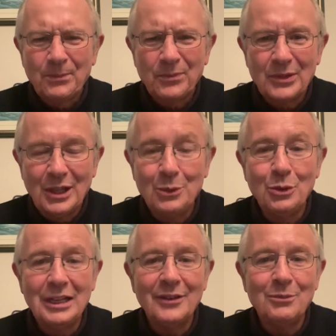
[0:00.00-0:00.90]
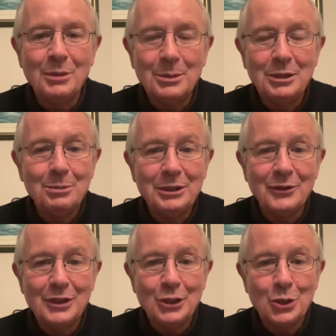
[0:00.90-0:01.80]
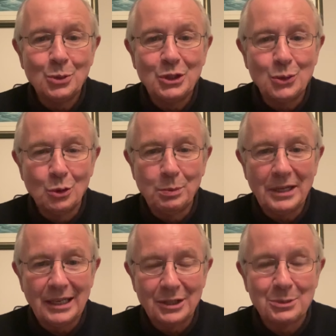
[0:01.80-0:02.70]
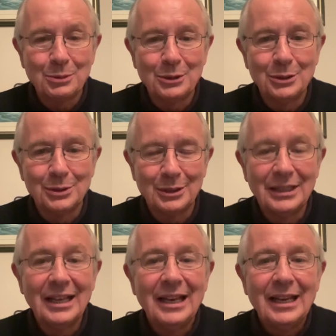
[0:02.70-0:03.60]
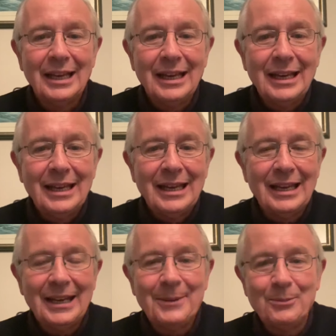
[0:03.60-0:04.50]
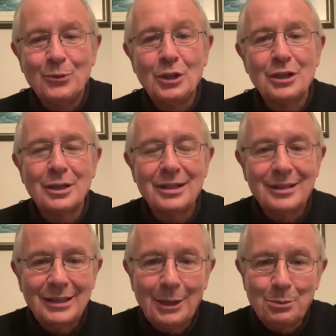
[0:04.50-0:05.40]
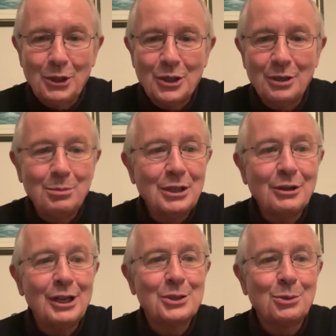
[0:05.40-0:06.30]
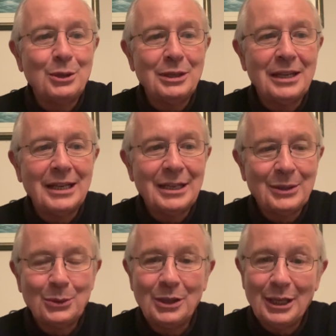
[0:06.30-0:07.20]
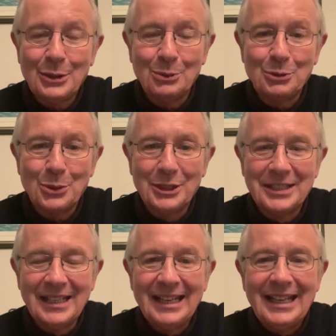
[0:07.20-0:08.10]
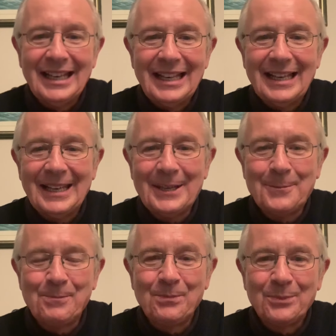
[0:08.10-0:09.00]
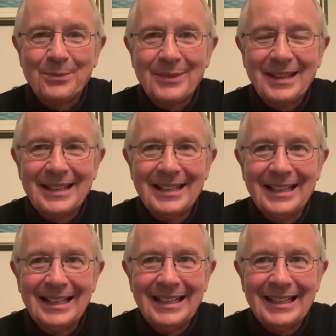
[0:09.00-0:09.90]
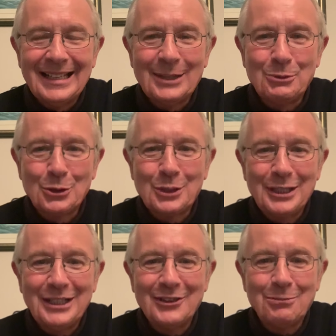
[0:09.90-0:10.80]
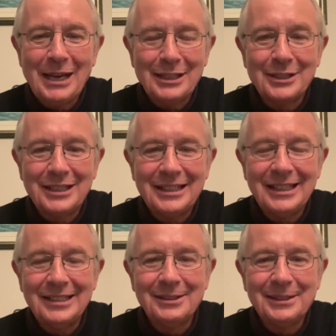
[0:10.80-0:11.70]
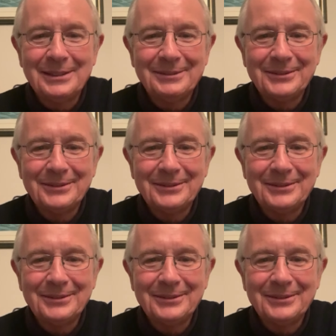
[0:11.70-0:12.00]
Then we'll have maybe a bit of an issue with dual players, but look, that bridge can be crossed when they come to it. I'm just thinking of Patrick Keane, and